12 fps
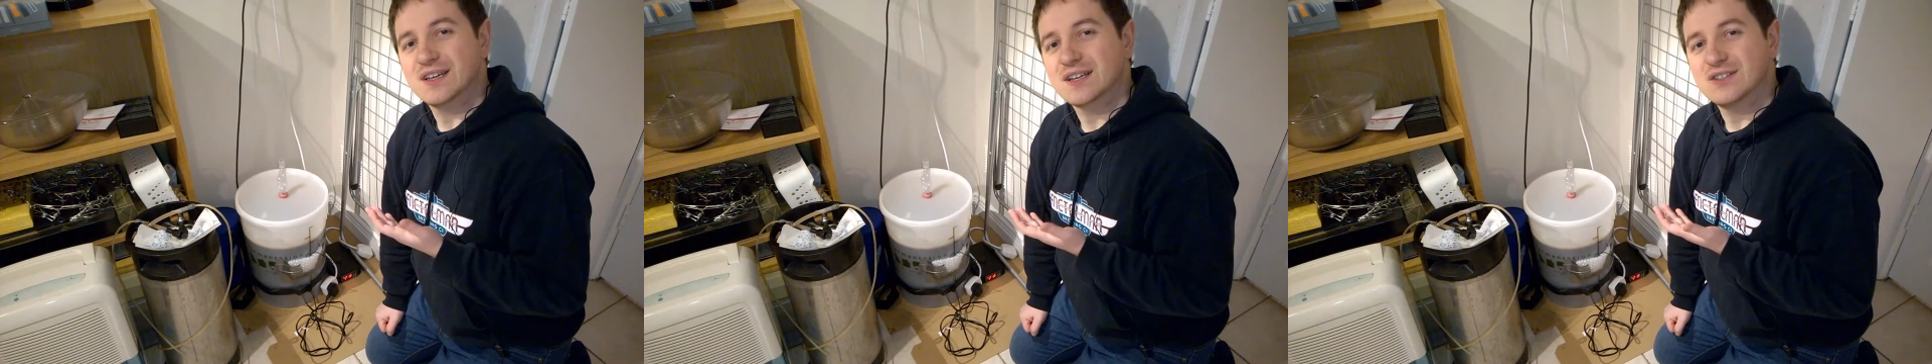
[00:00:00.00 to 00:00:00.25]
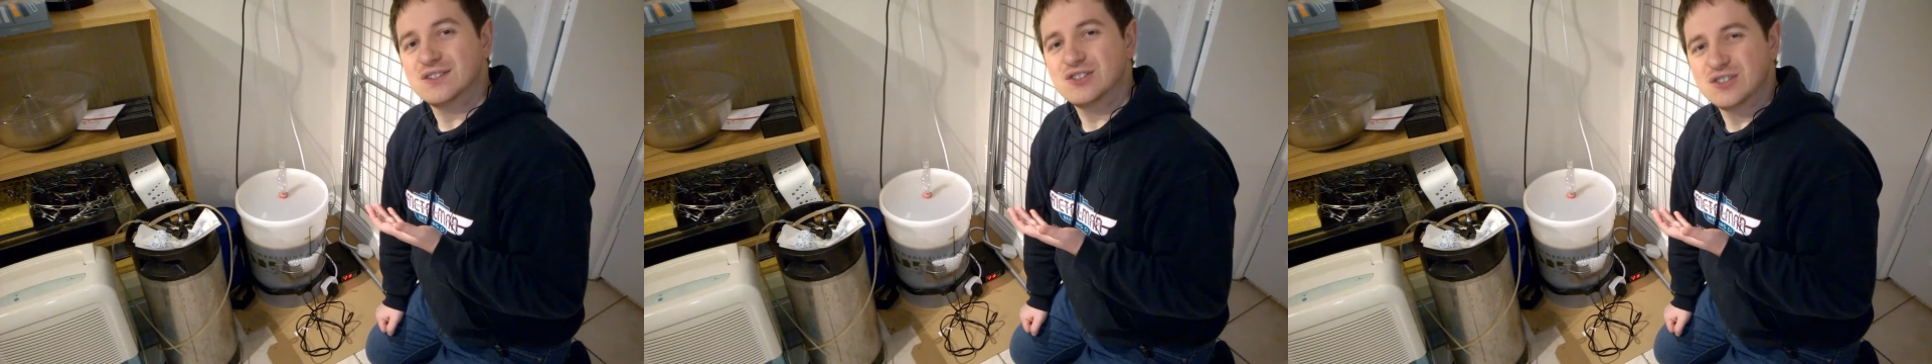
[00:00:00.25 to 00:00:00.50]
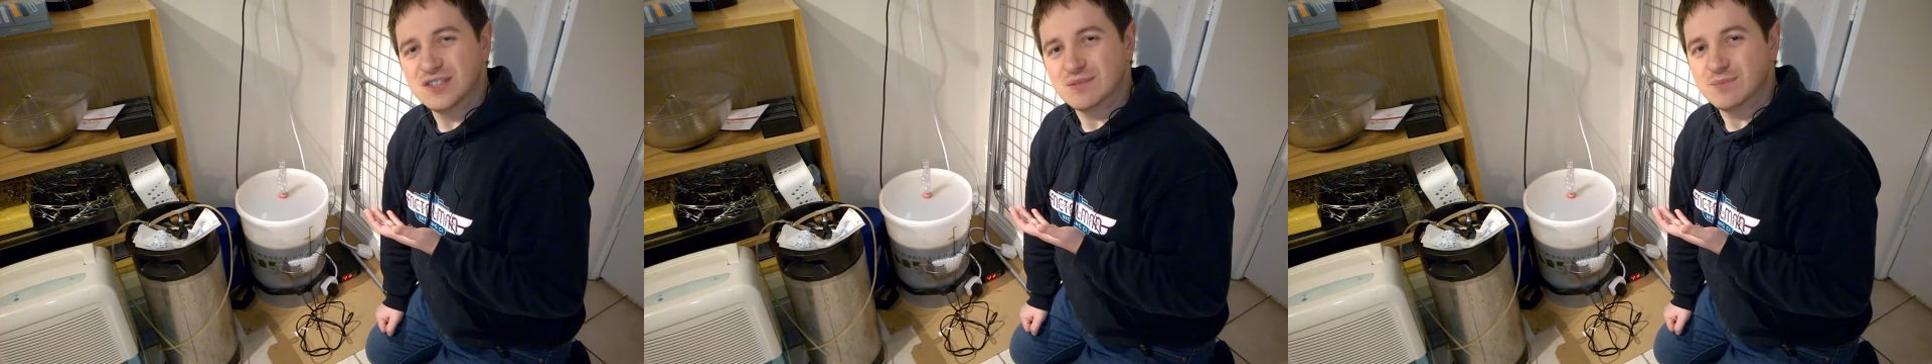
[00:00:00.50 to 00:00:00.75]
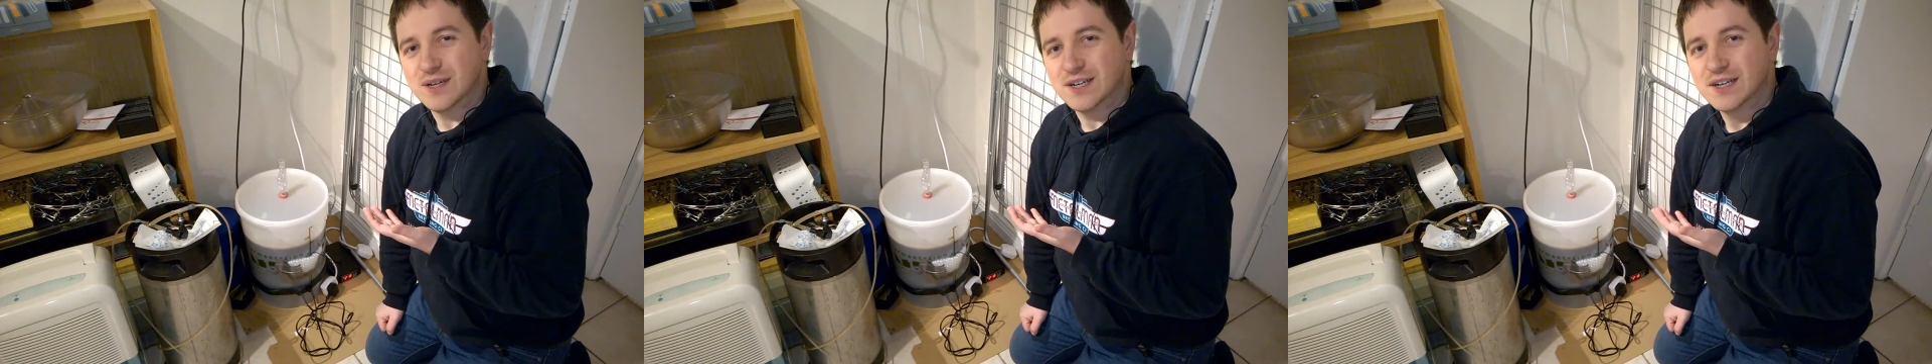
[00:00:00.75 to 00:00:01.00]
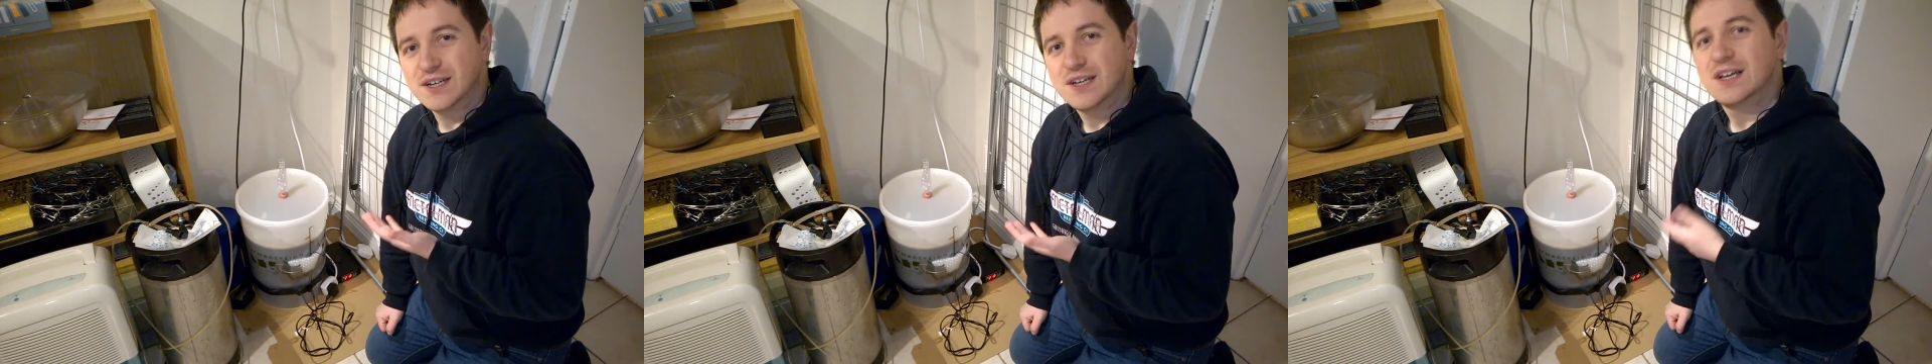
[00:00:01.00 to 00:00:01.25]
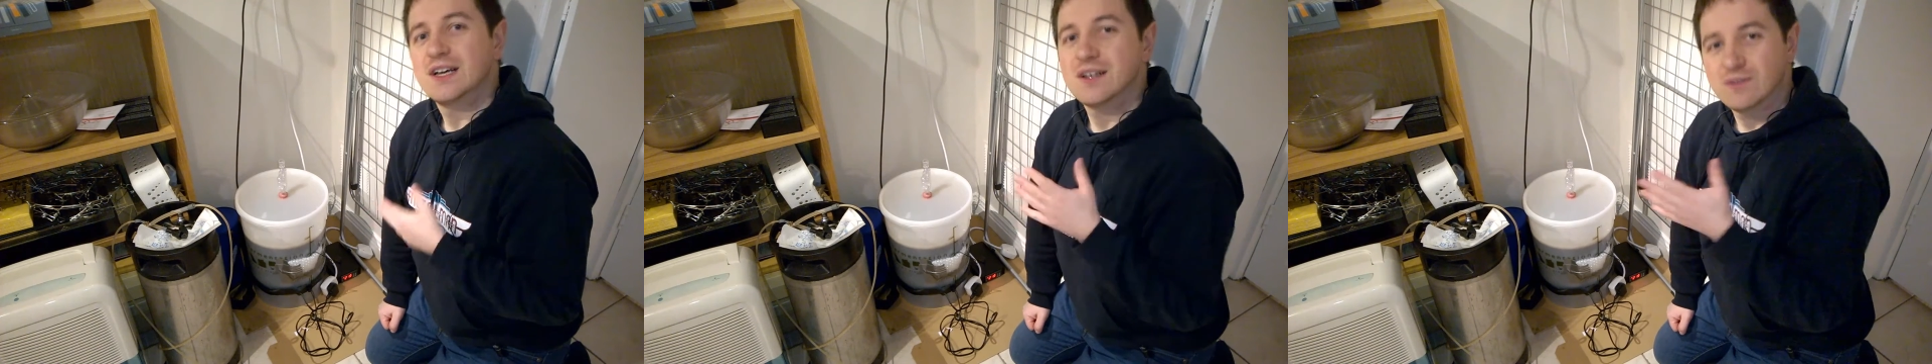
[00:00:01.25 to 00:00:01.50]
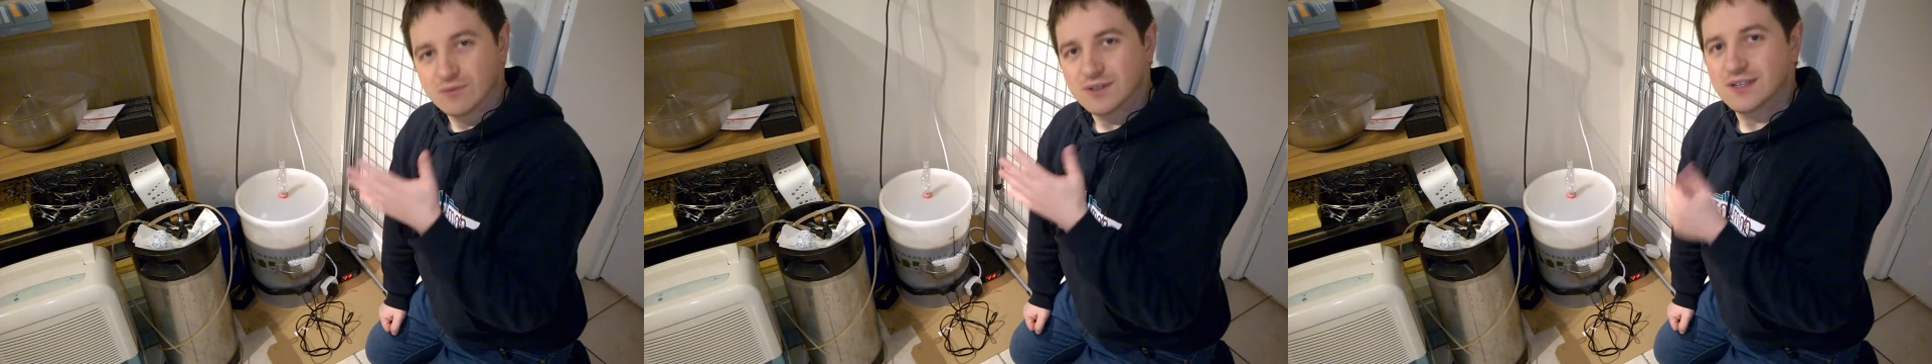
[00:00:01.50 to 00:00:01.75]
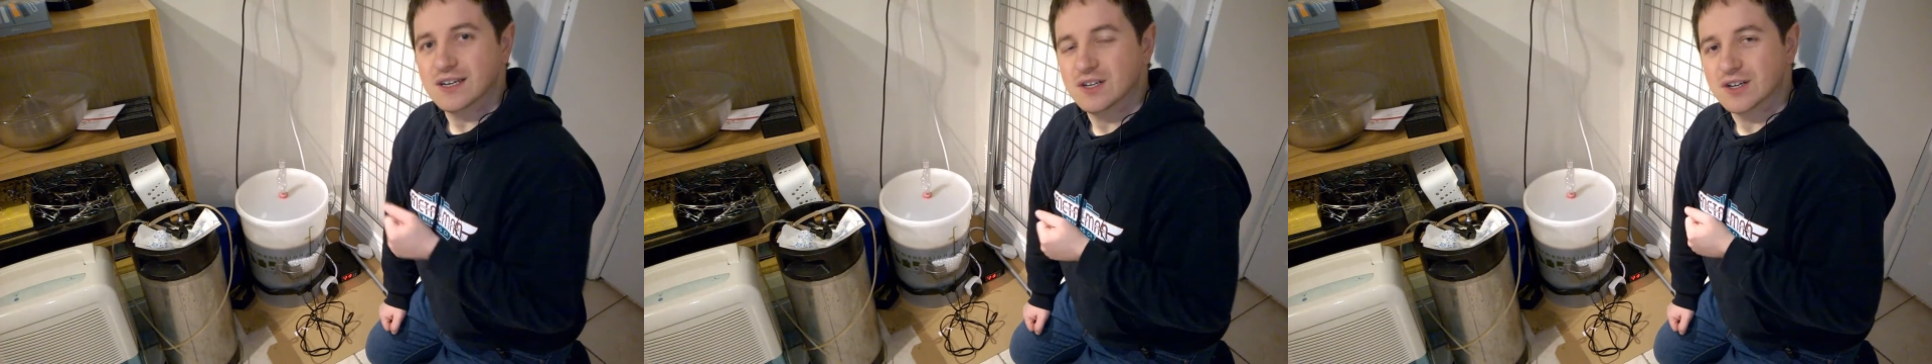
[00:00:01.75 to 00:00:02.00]
conditioning beer. We'll
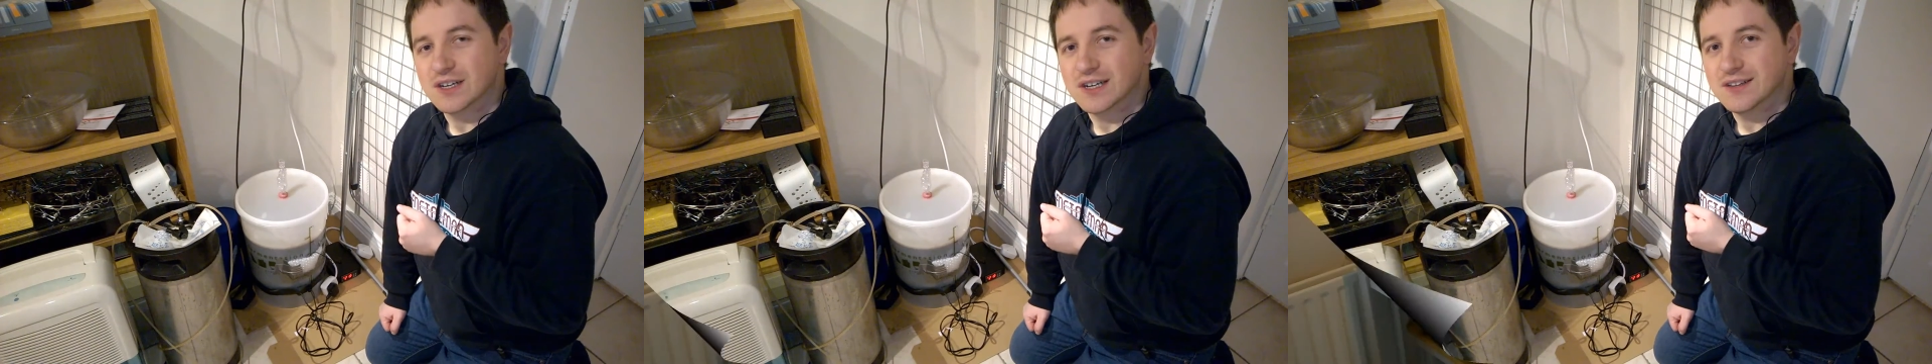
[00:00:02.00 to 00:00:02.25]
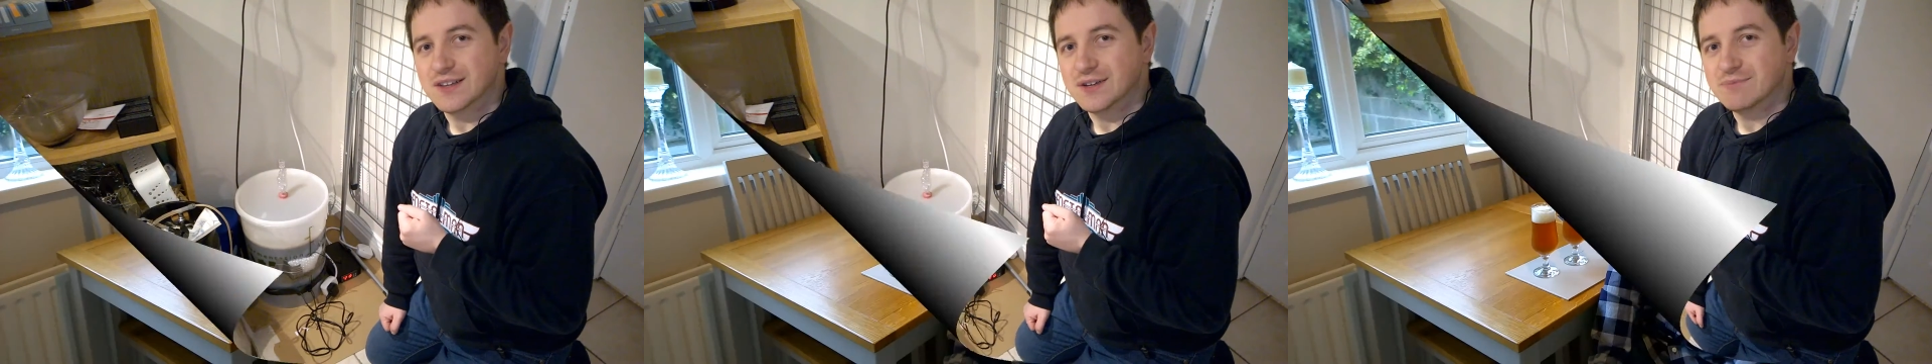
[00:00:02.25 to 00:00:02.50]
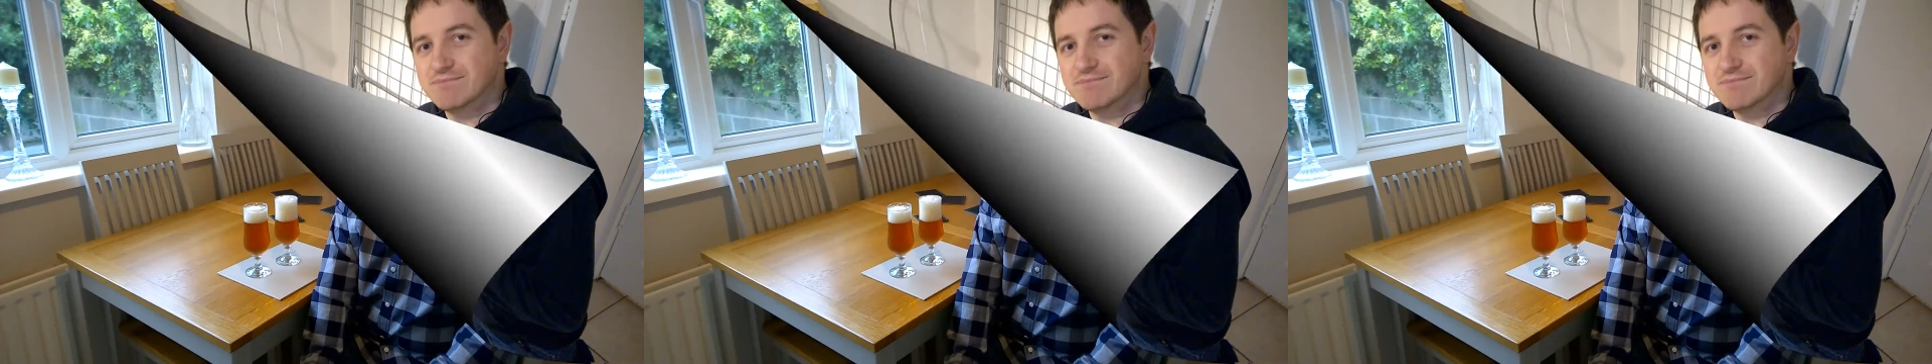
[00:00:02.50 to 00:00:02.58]
take a look at that now.